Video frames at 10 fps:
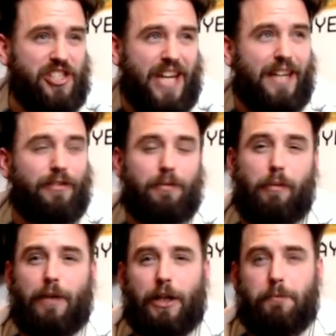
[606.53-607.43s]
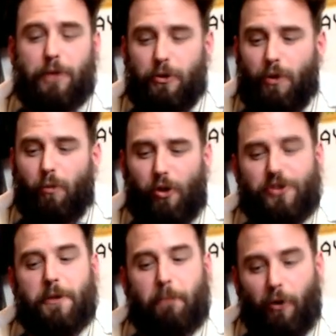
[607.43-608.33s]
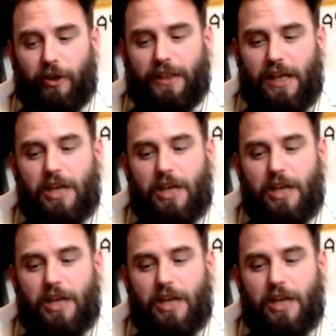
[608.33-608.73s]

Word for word: saving them on my computer, what's the point?